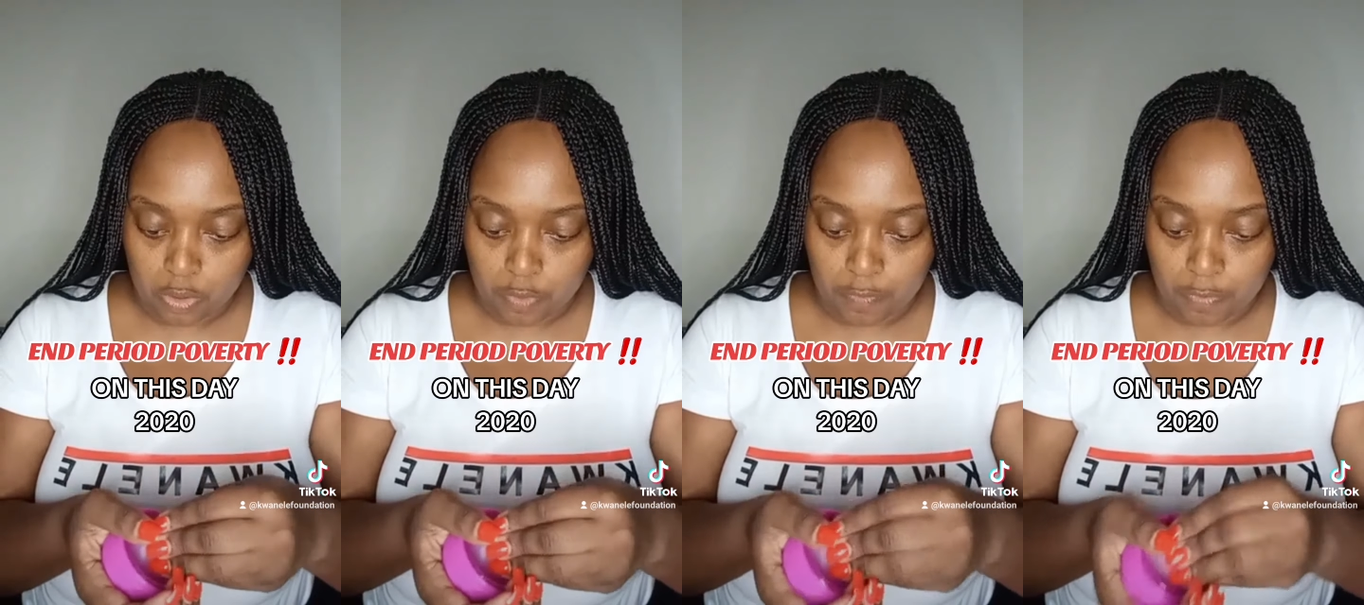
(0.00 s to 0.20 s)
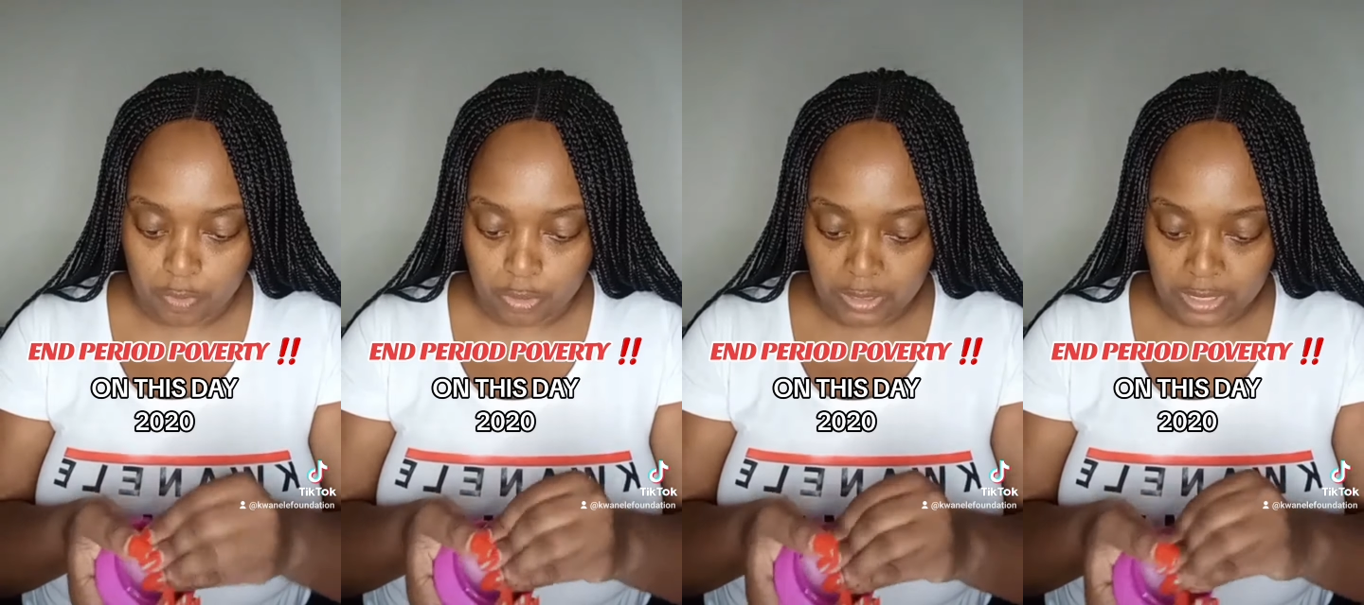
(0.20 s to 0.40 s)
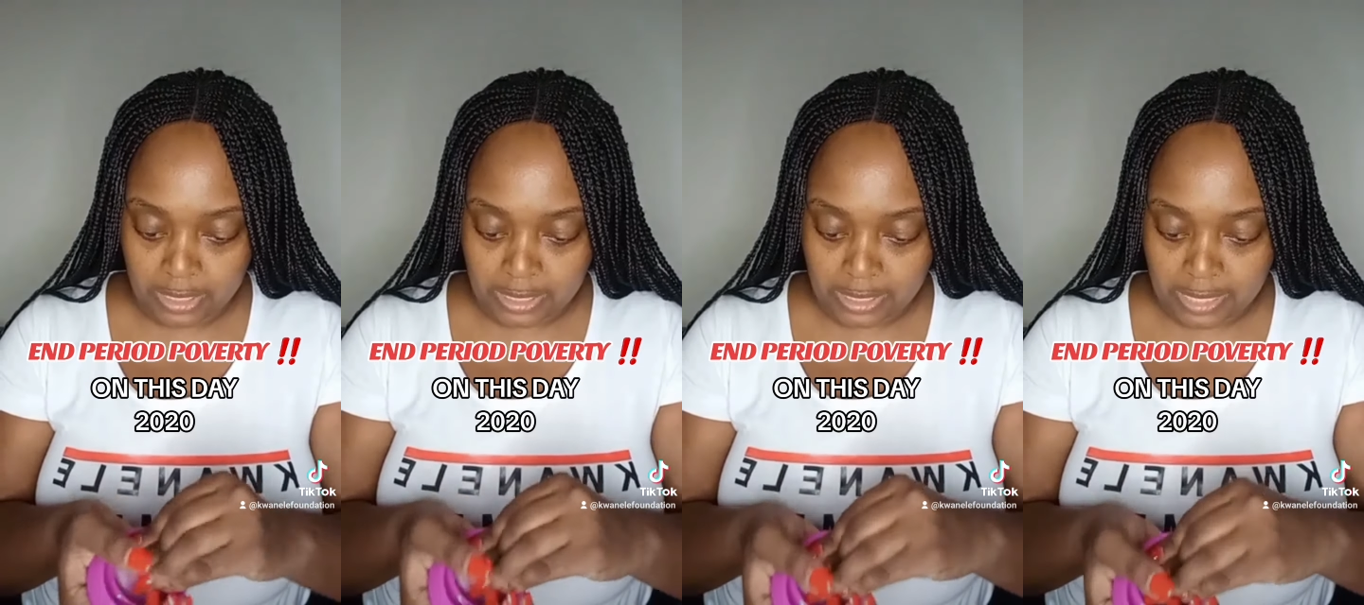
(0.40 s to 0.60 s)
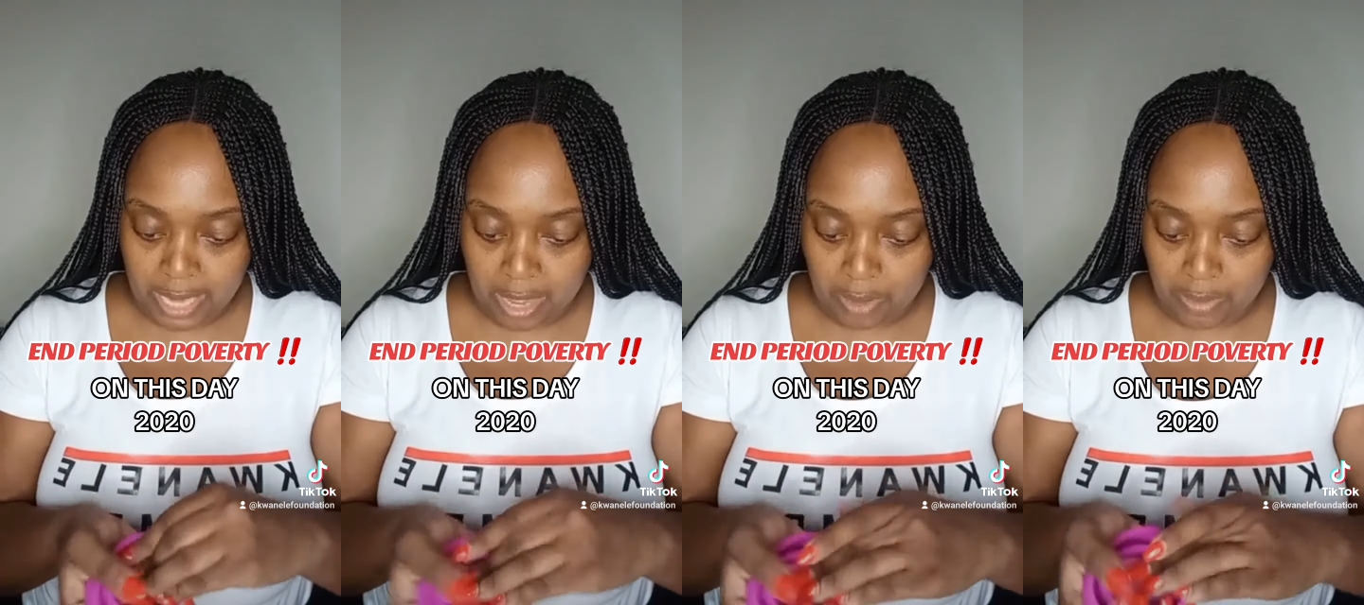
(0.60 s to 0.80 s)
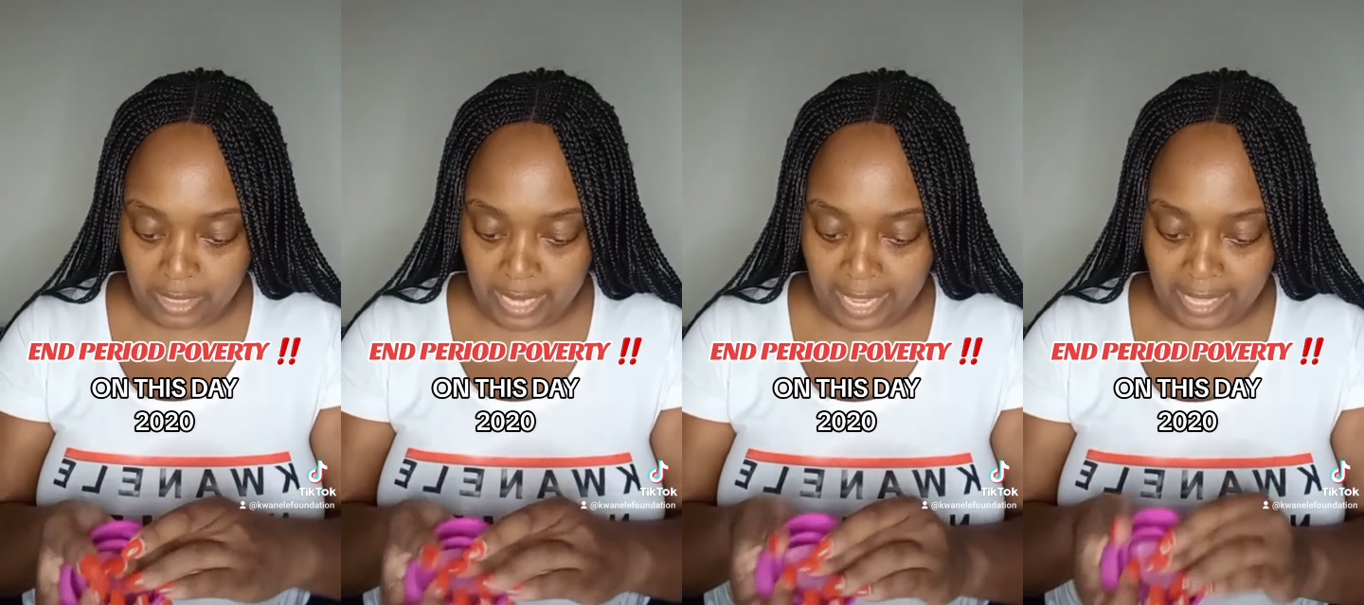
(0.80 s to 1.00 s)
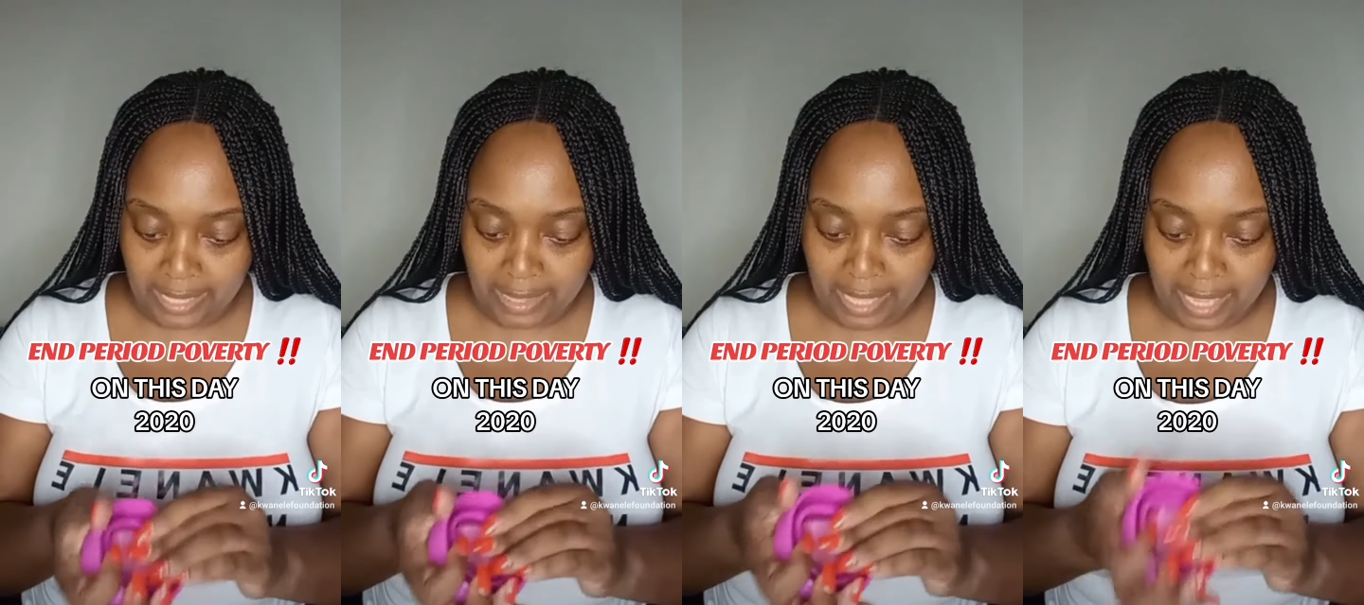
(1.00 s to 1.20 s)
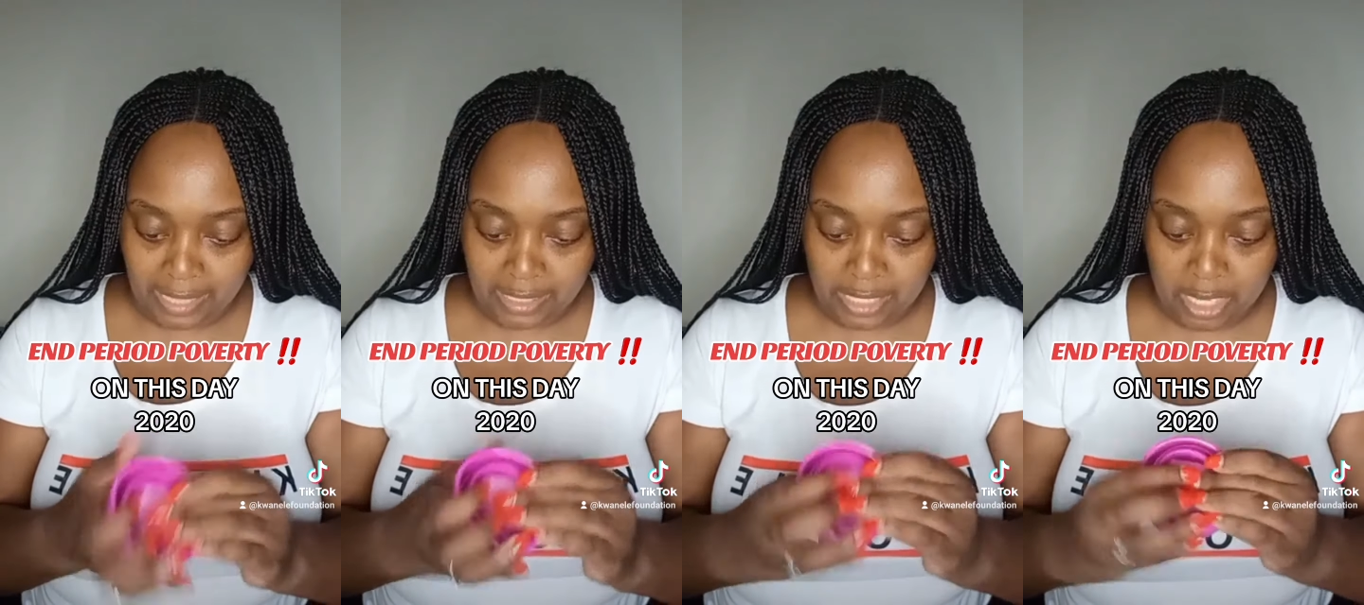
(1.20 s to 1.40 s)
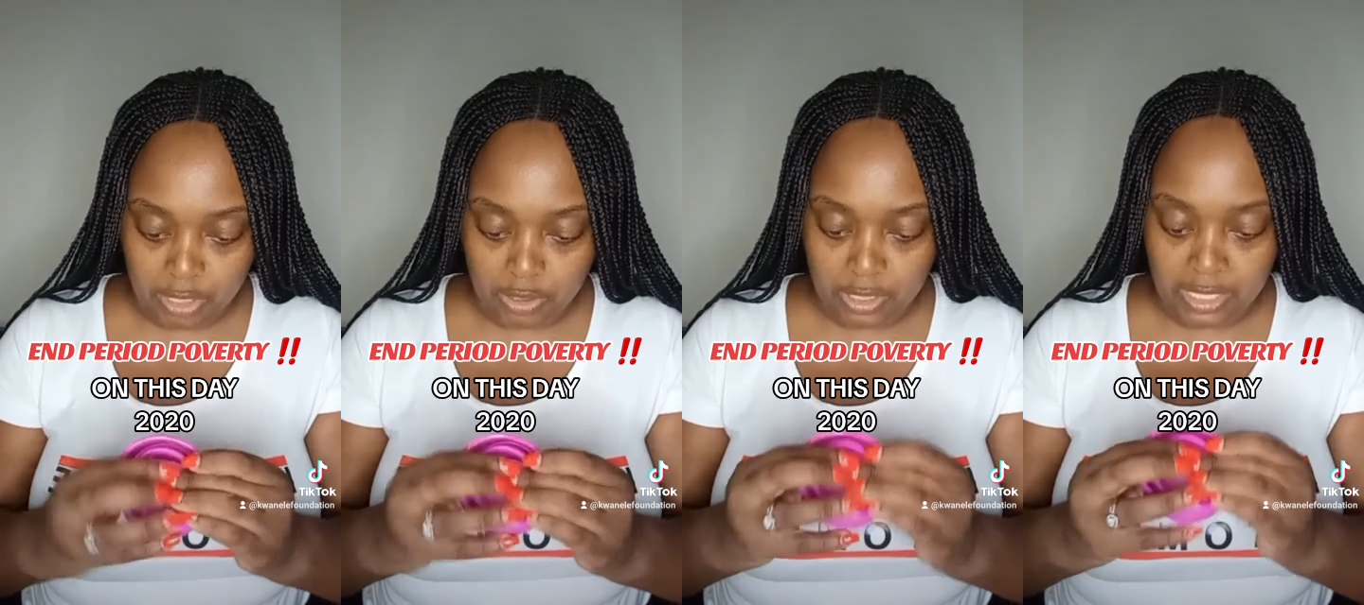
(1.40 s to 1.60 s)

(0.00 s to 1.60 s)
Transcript: you fold it down like that.